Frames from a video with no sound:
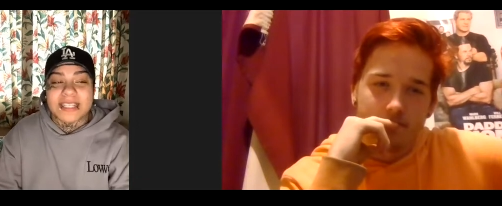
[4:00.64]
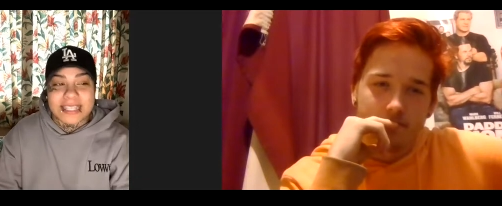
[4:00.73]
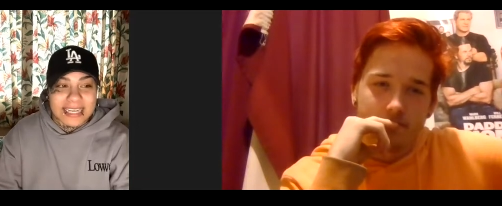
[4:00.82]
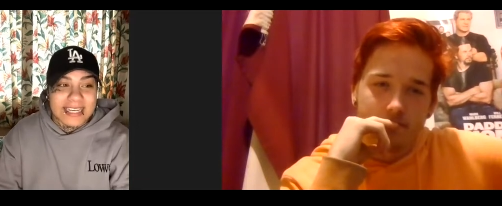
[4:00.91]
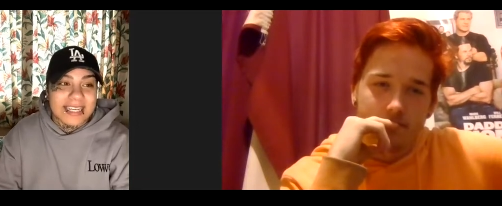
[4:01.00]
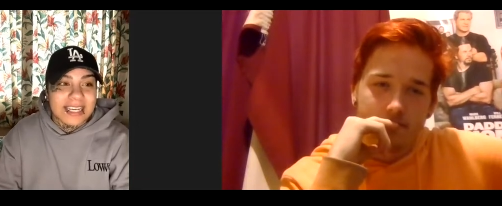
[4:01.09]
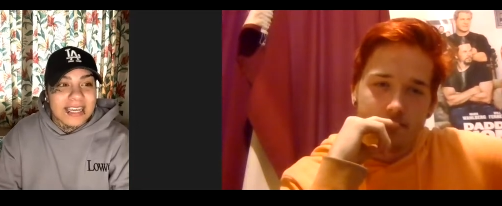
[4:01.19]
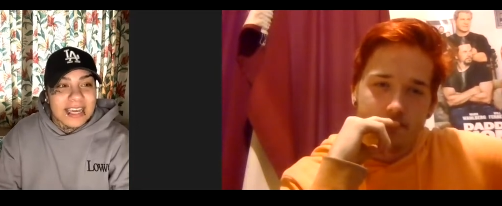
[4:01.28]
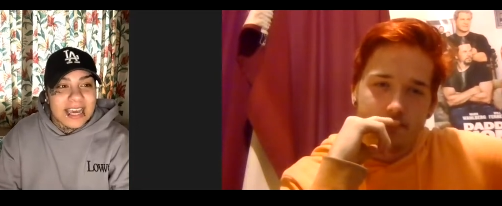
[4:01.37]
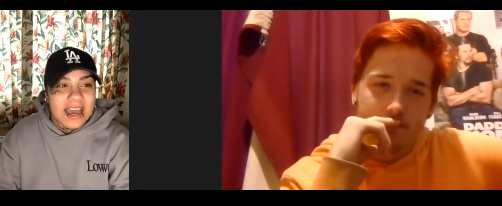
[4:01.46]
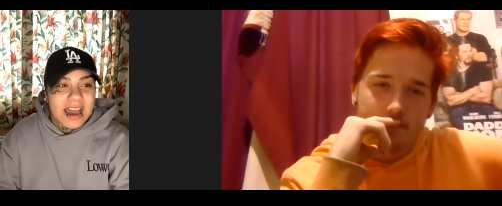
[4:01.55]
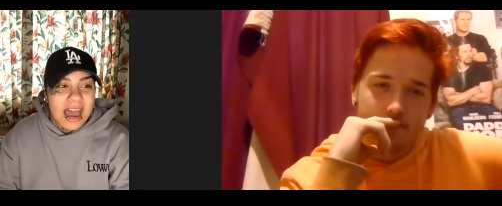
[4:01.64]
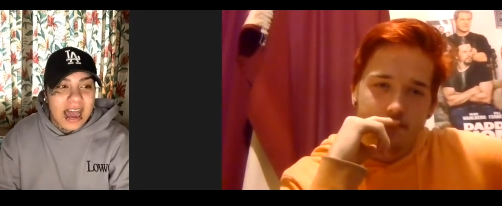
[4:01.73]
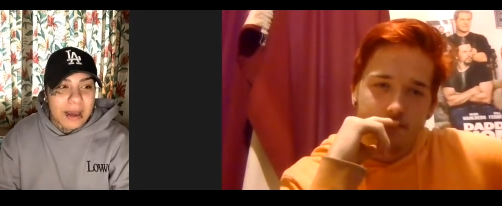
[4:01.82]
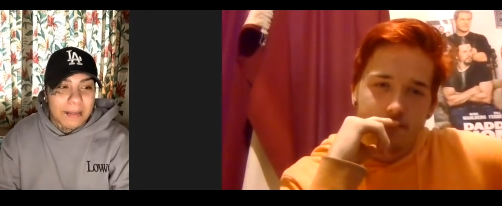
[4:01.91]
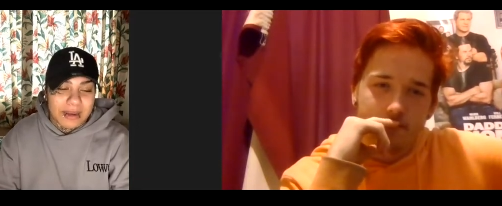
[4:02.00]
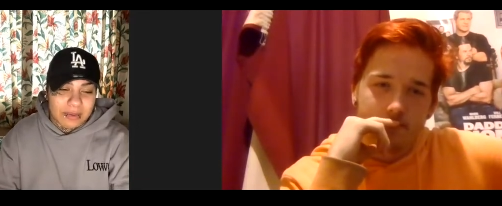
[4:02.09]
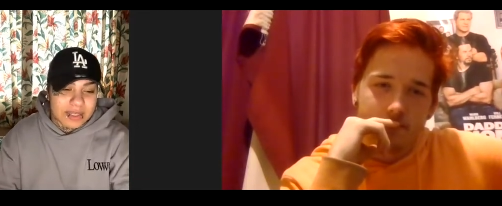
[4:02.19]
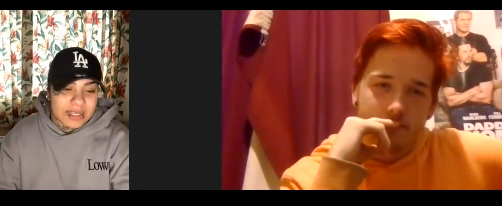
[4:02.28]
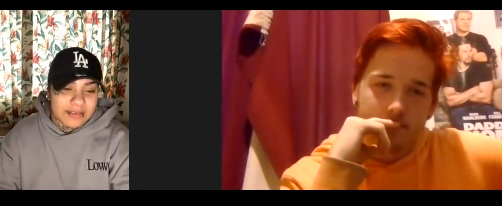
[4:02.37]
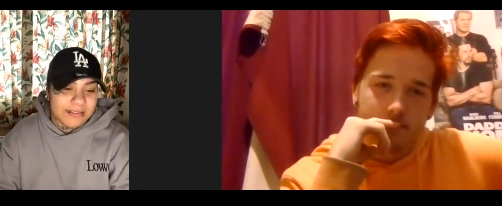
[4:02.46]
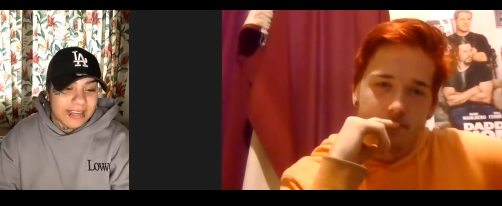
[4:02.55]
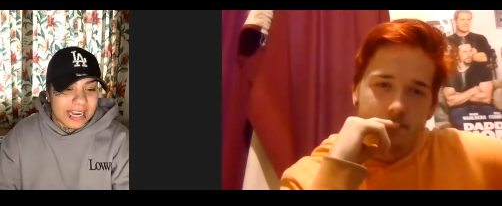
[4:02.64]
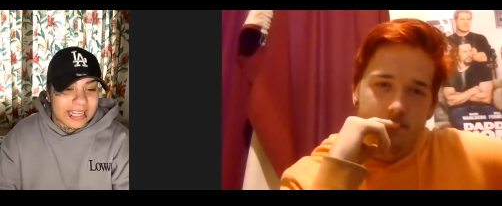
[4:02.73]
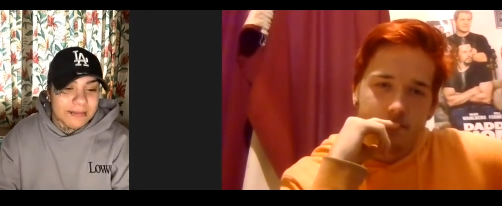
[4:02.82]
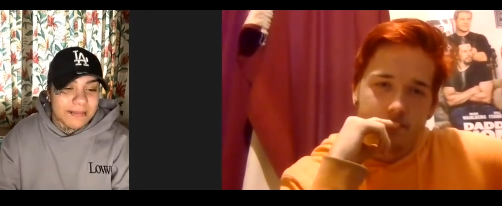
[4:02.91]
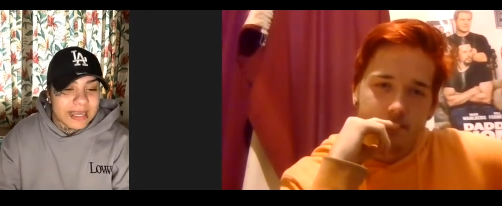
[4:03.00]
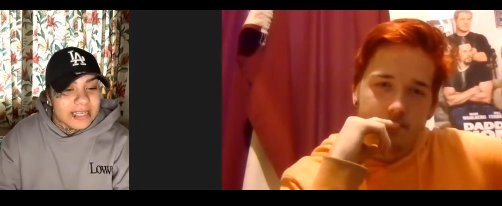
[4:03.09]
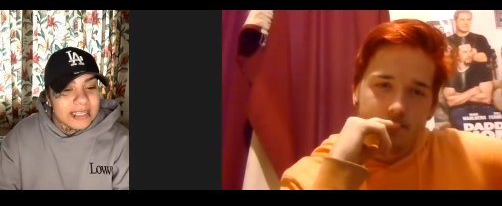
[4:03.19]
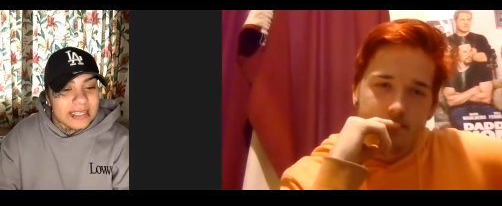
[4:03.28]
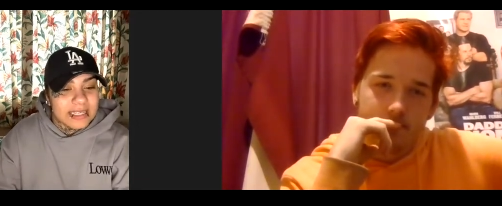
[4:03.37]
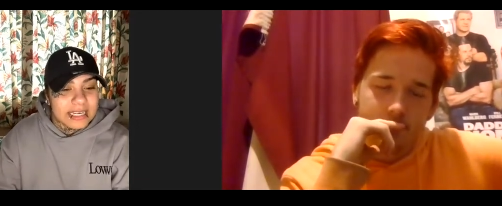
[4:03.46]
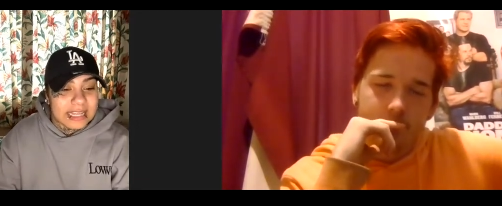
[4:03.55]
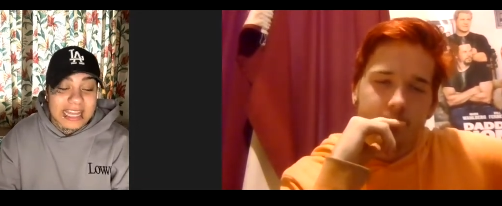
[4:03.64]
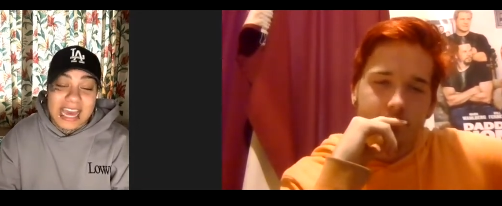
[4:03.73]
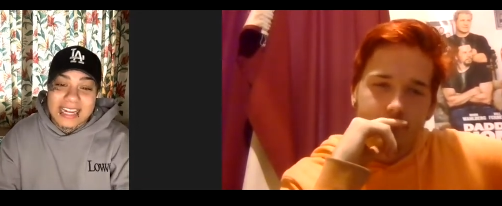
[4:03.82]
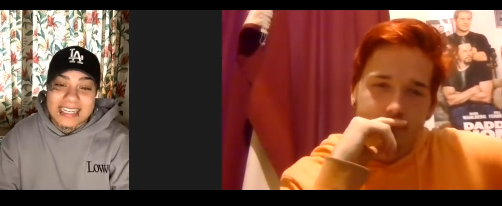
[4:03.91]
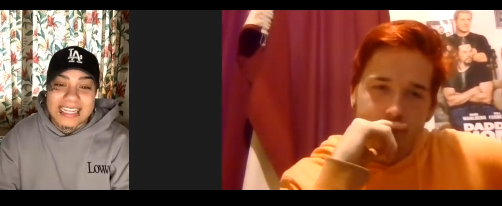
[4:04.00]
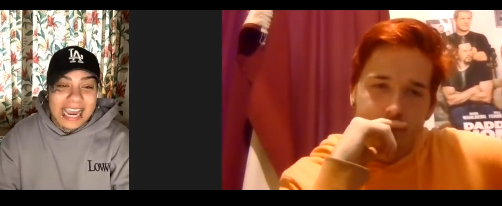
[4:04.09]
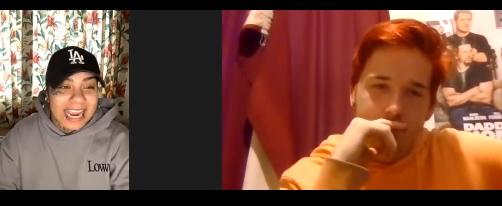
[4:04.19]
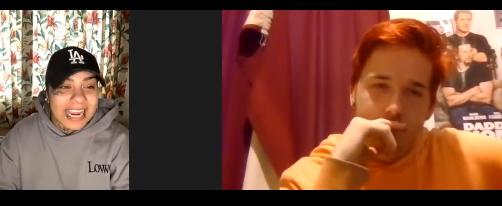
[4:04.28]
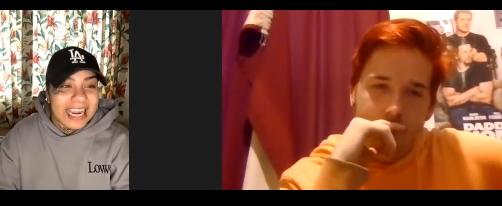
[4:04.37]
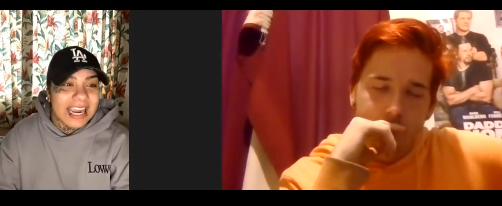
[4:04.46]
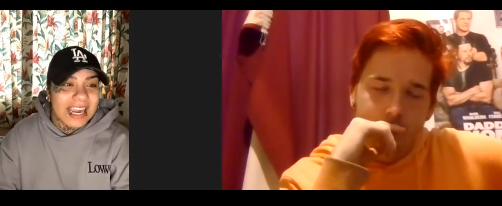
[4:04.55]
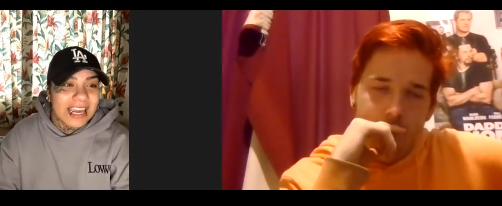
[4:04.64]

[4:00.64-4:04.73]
Speaker 1: sick. Um, I wasn't feeling the best that day.